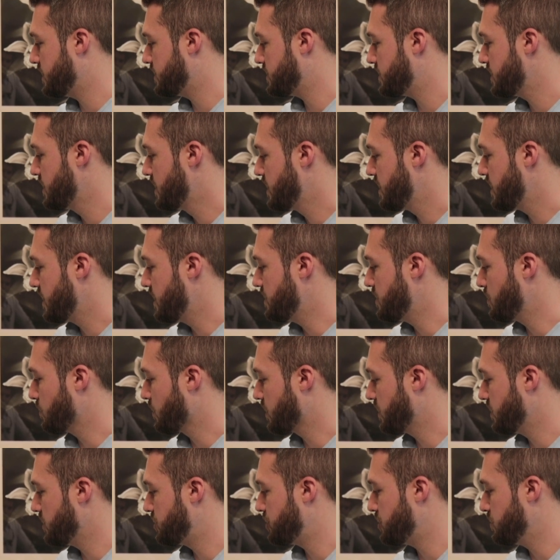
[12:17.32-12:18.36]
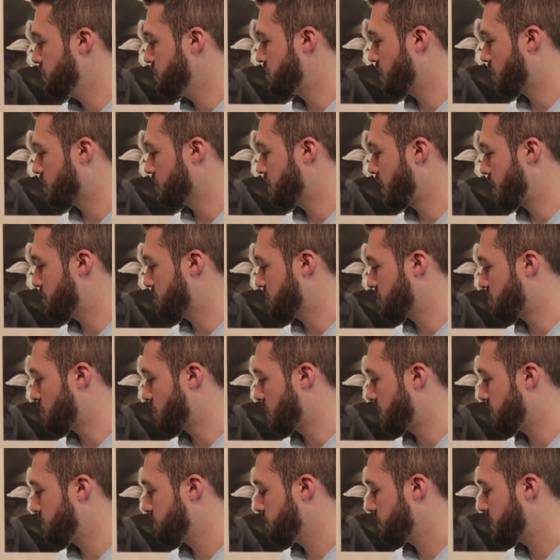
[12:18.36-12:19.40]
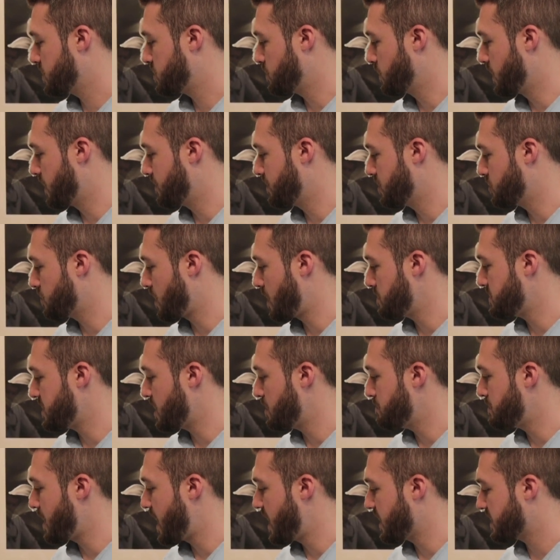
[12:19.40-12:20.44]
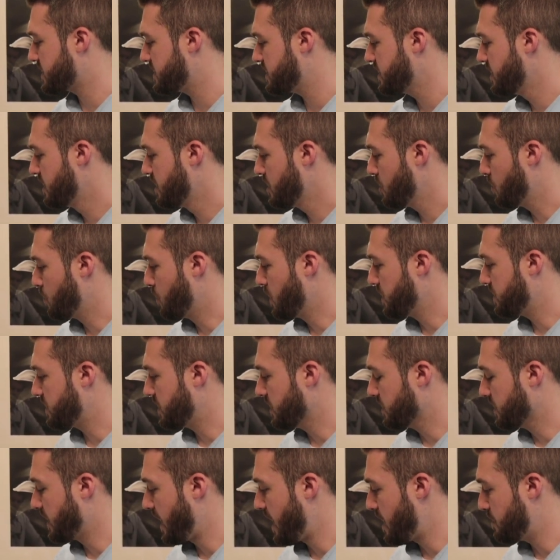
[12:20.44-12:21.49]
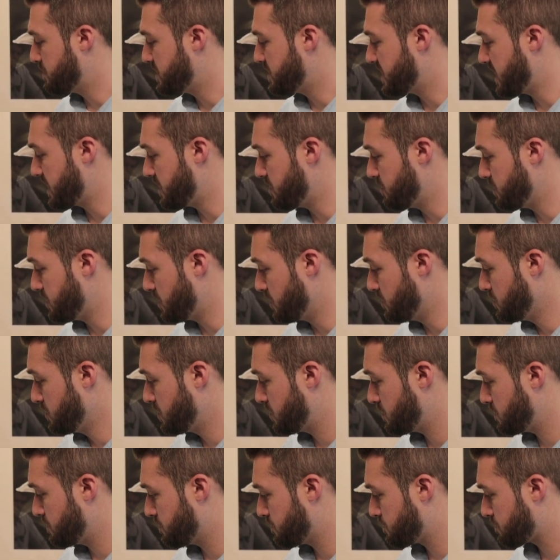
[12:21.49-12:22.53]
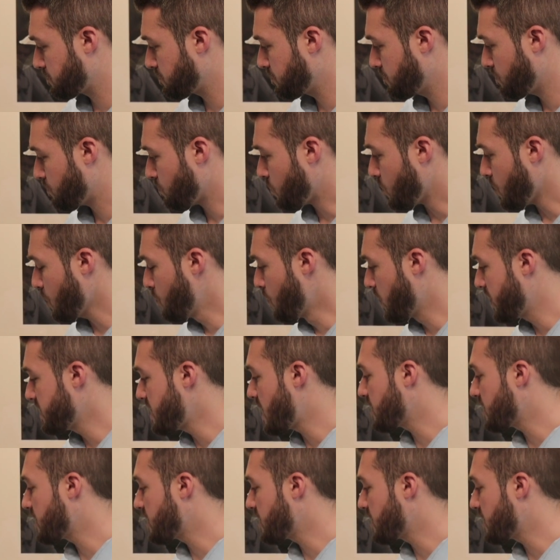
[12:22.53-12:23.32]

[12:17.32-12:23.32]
is, and then we're gonna choose our laboratory. So we have a drop-down box with the labs that you use. When a